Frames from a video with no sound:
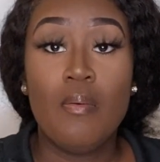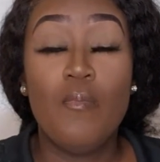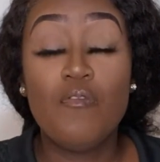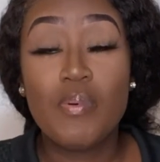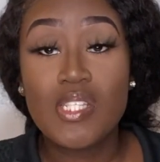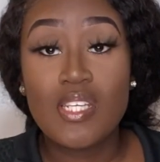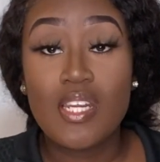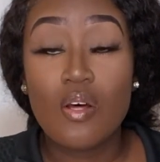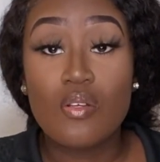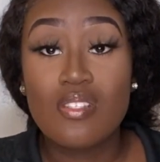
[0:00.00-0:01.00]
with bitten
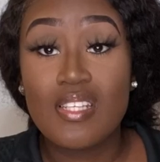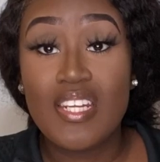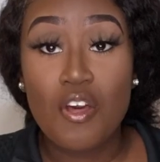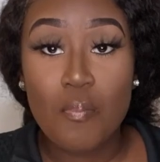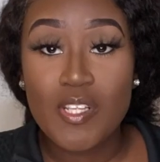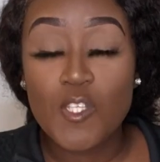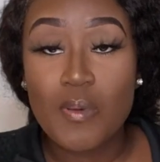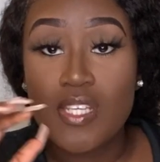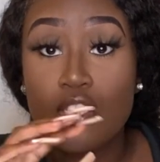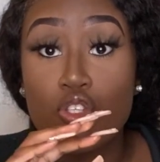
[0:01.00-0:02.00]
nails, the nail bed
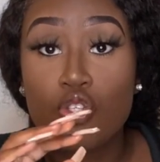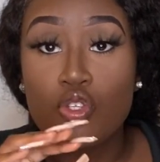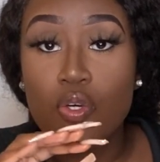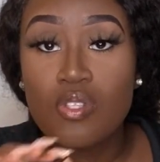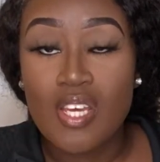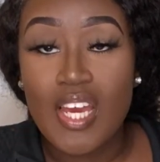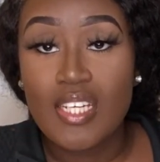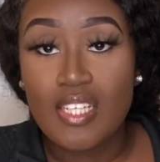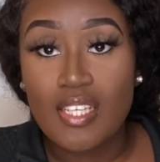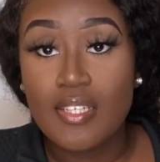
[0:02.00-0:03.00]
space is so
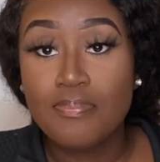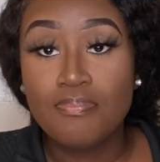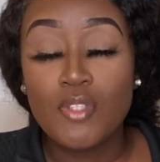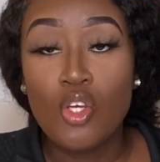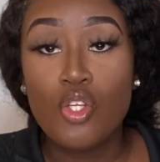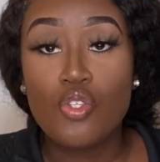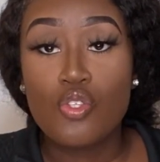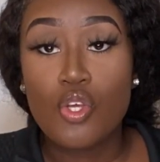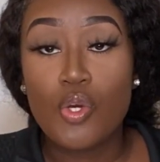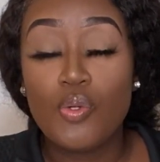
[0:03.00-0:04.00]
tiny.
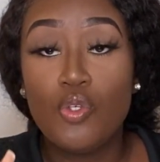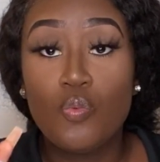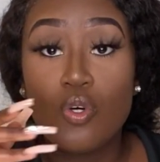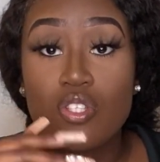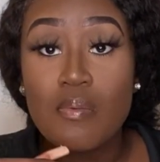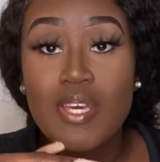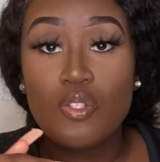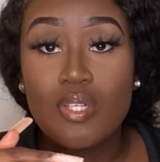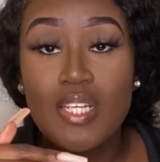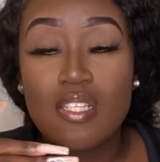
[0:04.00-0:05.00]
So you'd want to make
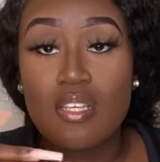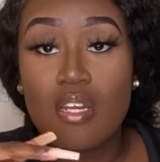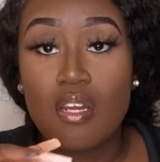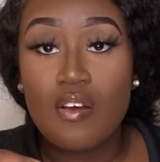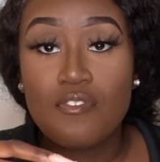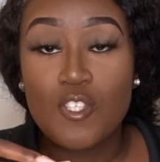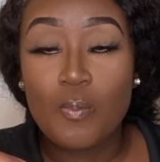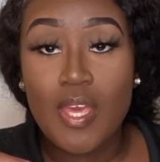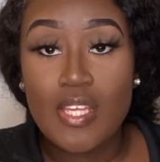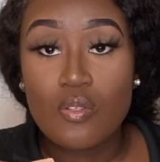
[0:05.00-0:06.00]
sure that there's enough
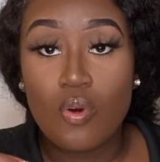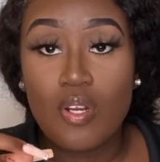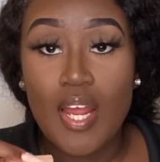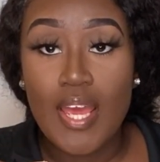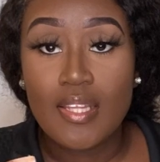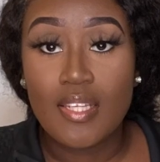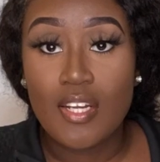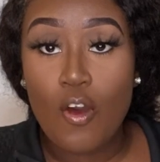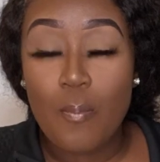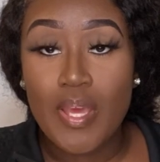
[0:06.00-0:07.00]
space on like the
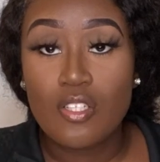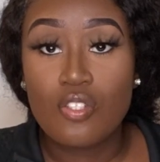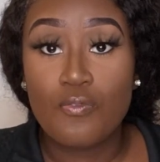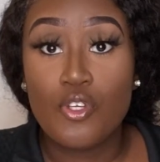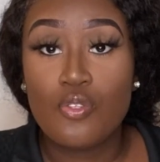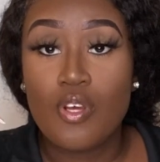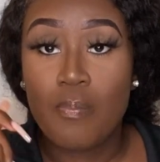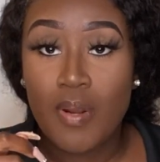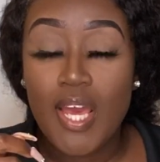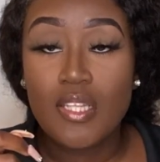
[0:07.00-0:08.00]
nail beds for you to
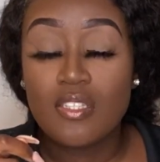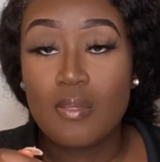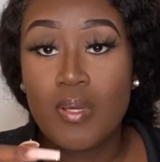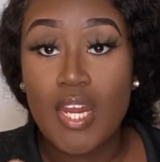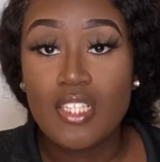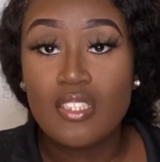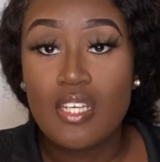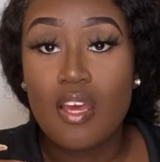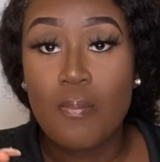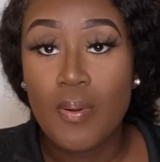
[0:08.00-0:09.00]
apply the tip and
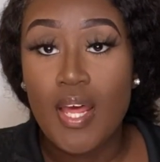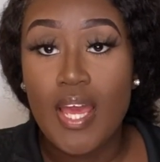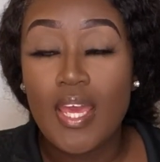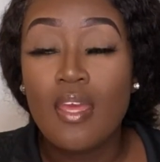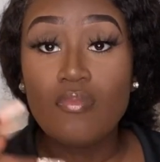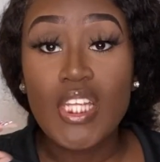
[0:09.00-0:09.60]
actually apply